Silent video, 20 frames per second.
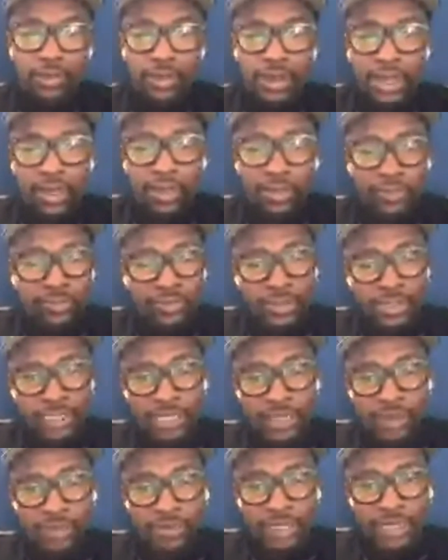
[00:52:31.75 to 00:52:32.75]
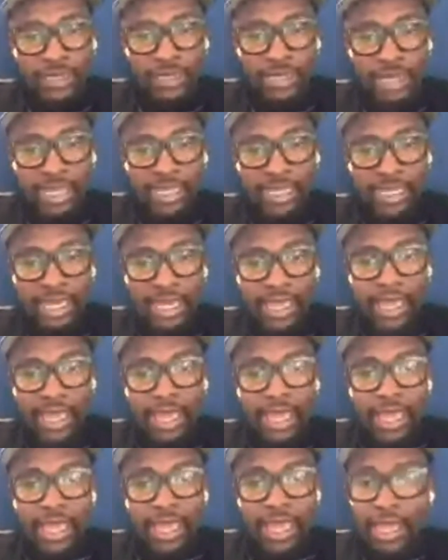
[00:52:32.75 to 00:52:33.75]
i was managing you know
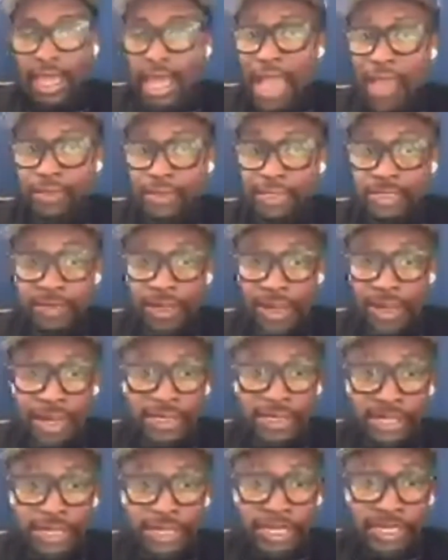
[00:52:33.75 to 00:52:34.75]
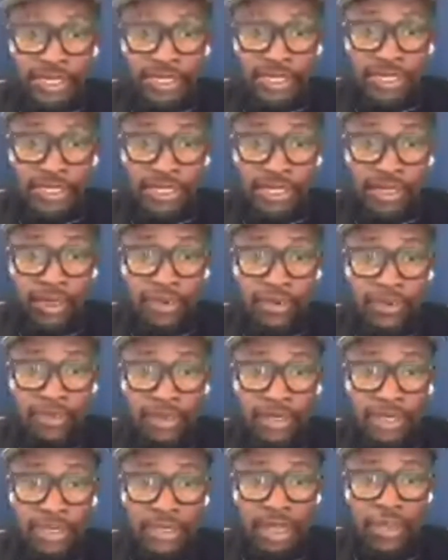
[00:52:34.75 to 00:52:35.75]
an off-broadway theater you know
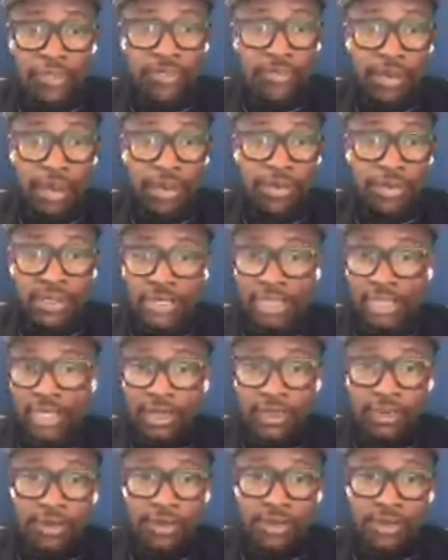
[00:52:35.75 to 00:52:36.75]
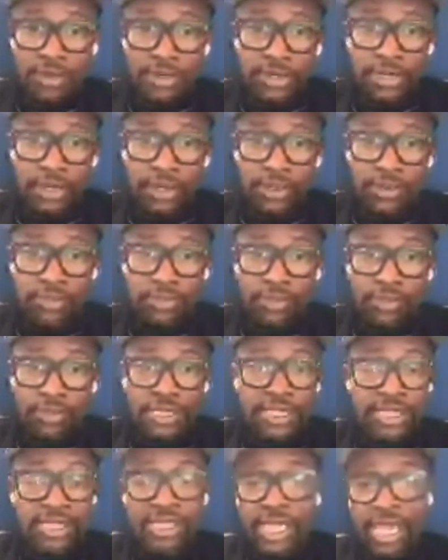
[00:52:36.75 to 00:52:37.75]
just down from times square
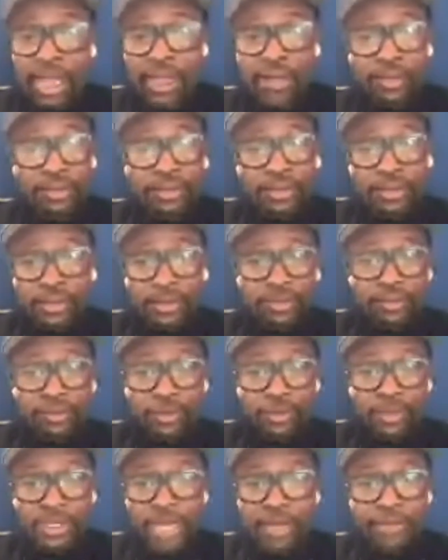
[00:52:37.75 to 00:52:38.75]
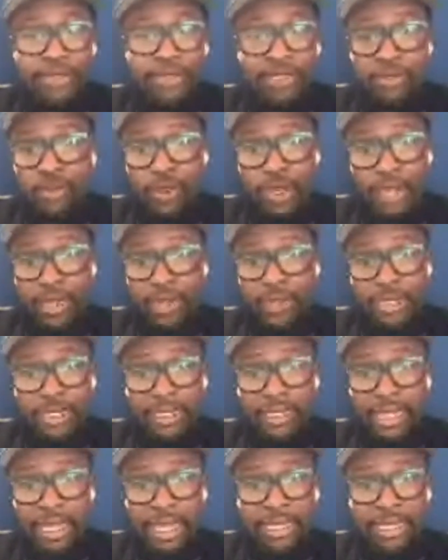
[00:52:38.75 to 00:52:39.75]
like and i was also working at
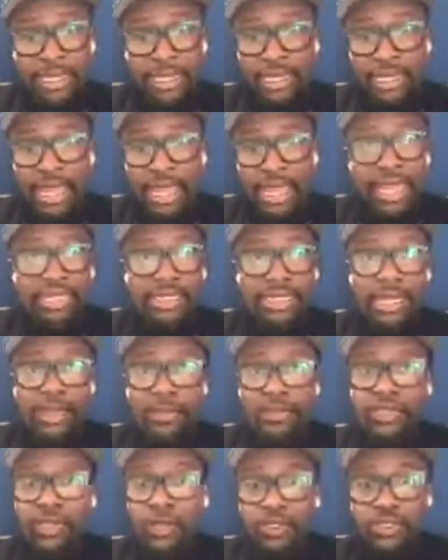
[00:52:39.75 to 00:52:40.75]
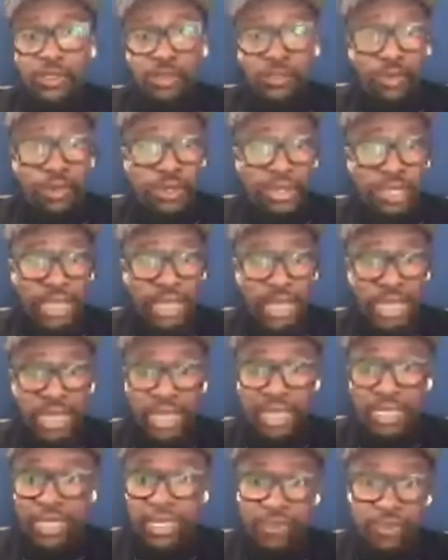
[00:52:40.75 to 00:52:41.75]
another one just not too far from there
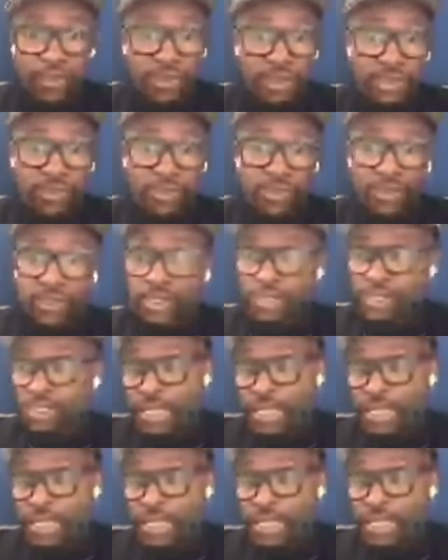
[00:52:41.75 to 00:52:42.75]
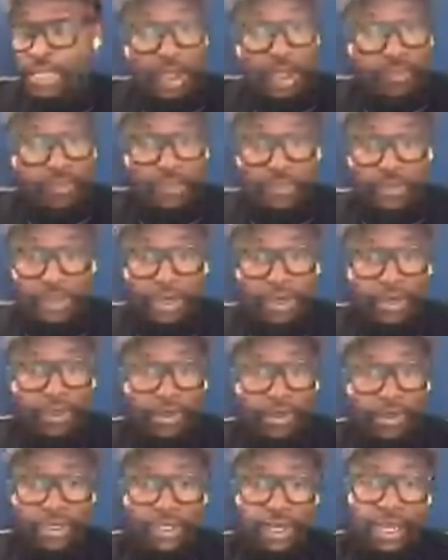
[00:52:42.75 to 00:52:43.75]
on um on 55th
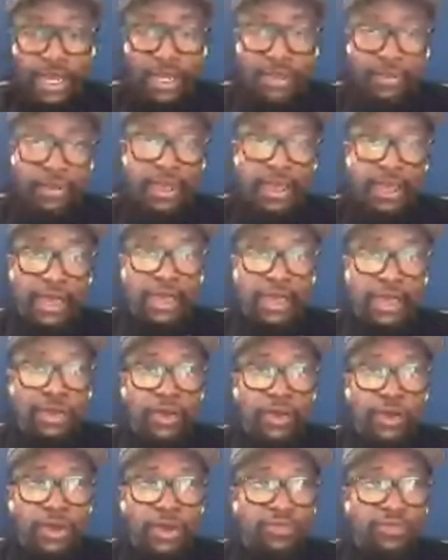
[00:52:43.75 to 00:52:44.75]
so like it was